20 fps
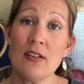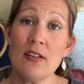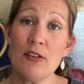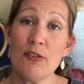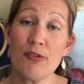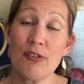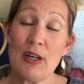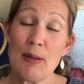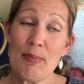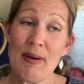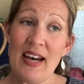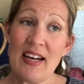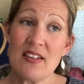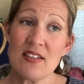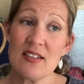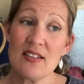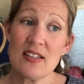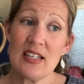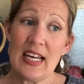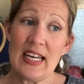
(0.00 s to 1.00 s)
free
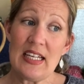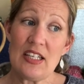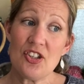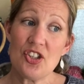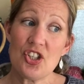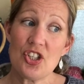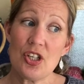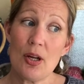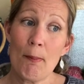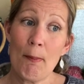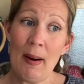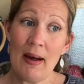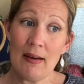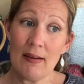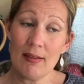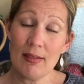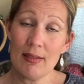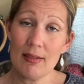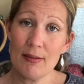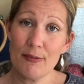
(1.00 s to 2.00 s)
pattern each
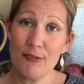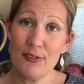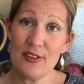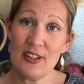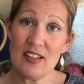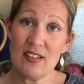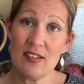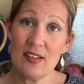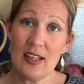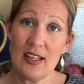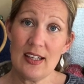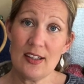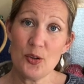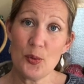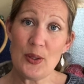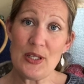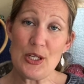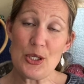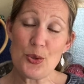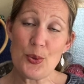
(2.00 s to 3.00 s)
month for this year,
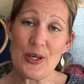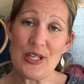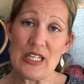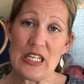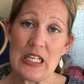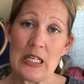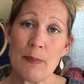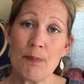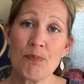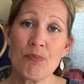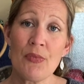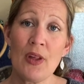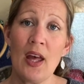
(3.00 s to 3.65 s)
2020,